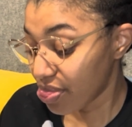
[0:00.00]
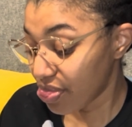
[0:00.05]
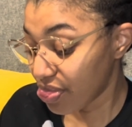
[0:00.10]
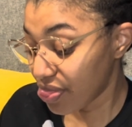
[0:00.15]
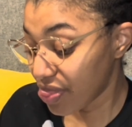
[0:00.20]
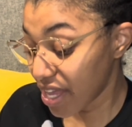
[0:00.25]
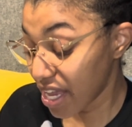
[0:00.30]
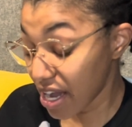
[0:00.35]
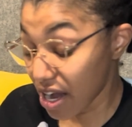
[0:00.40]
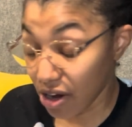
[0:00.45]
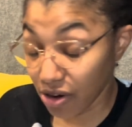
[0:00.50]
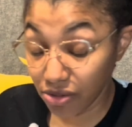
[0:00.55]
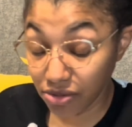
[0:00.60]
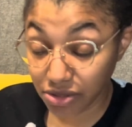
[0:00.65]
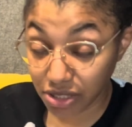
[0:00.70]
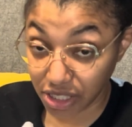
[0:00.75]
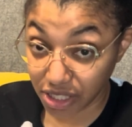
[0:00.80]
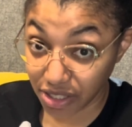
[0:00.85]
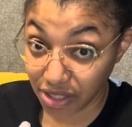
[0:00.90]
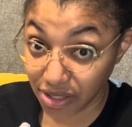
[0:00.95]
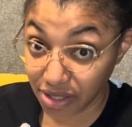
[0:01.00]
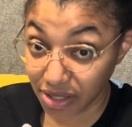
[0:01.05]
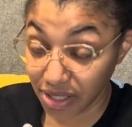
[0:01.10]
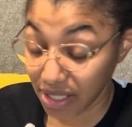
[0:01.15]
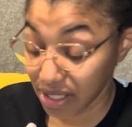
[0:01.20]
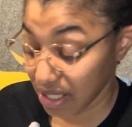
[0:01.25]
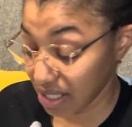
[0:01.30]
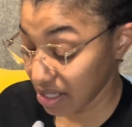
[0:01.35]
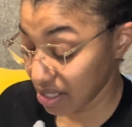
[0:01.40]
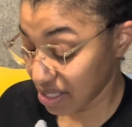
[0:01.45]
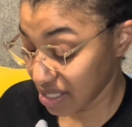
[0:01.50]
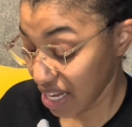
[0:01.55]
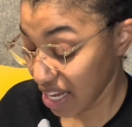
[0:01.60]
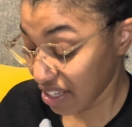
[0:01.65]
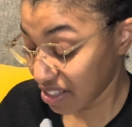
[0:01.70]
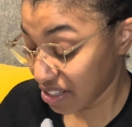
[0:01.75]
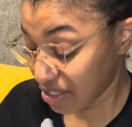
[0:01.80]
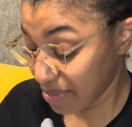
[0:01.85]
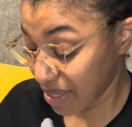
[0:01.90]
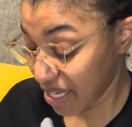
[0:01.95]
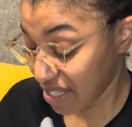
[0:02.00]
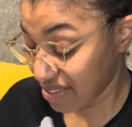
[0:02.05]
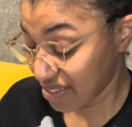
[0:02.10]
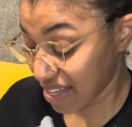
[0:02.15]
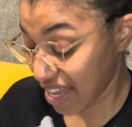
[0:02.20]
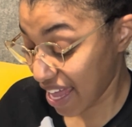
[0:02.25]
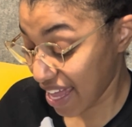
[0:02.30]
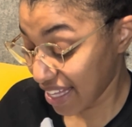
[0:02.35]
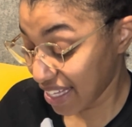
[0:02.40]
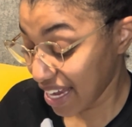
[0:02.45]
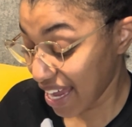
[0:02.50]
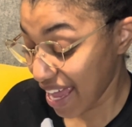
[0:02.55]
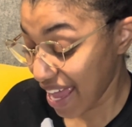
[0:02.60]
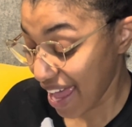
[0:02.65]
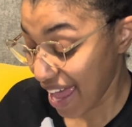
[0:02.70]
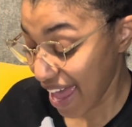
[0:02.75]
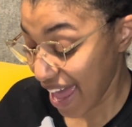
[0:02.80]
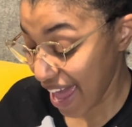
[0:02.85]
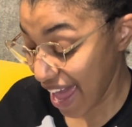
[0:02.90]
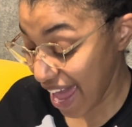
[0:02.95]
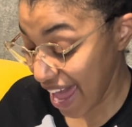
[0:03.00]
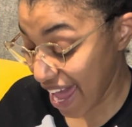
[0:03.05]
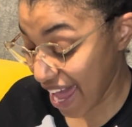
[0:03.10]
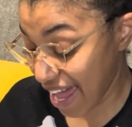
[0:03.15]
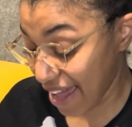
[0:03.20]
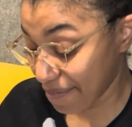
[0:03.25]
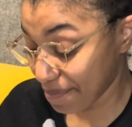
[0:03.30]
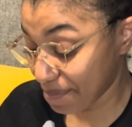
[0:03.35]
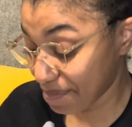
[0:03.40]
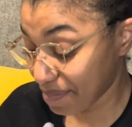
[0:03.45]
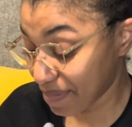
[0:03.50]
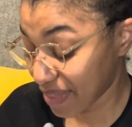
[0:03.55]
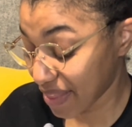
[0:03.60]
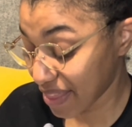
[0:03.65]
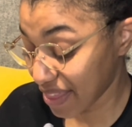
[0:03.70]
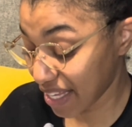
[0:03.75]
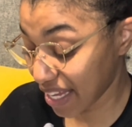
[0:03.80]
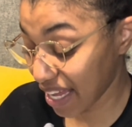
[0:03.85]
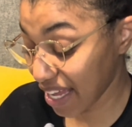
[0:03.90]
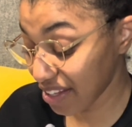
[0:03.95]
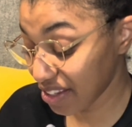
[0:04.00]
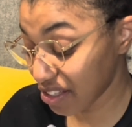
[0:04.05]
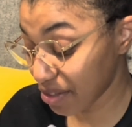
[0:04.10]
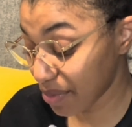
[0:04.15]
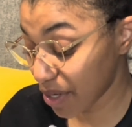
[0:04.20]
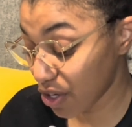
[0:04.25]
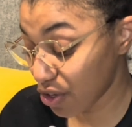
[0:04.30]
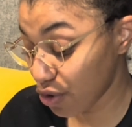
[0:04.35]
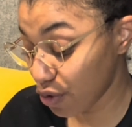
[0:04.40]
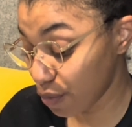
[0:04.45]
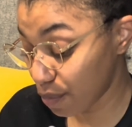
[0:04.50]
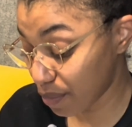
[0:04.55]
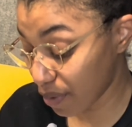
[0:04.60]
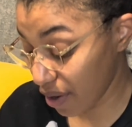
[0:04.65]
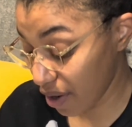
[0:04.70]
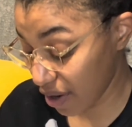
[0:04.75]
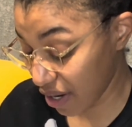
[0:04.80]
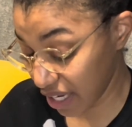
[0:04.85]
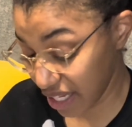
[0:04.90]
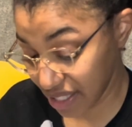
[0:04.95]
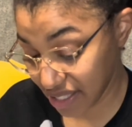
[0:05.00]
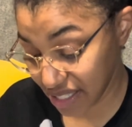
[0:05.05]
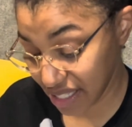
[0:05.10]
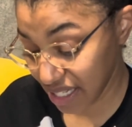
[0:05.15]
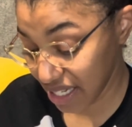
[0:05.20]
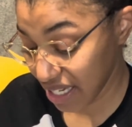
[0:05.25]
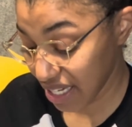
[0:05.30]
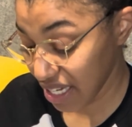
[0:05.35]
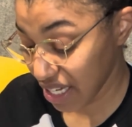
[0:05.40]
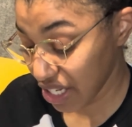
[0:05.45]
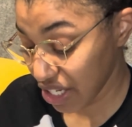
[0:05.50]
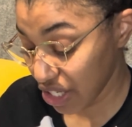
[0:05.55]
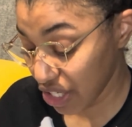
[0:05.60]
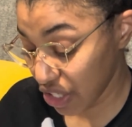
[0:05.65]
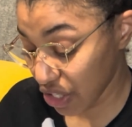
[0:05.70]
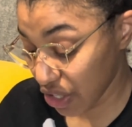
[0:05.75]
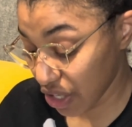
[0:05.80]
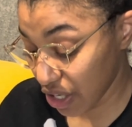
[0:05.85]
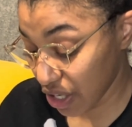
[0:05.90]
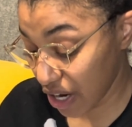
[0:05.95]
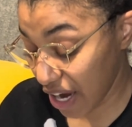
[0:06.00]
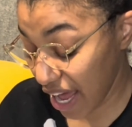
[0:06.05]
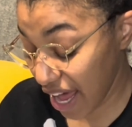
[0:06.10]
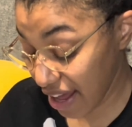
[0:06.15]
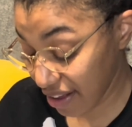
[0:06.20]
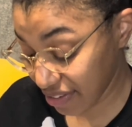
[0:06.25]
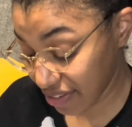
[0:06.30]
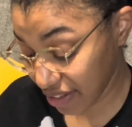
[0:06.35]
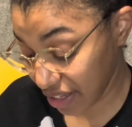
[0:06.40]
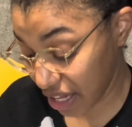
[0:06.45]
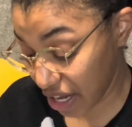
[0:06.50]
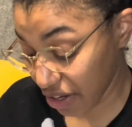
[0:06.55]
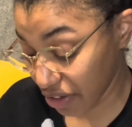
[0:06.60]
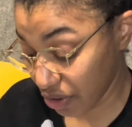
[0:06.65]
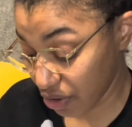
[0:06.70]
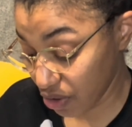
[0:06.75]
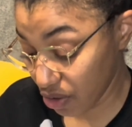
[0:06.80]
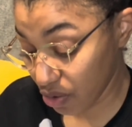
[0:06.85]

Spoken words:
The owner texted me and said, hey, the customer who bought your axolotl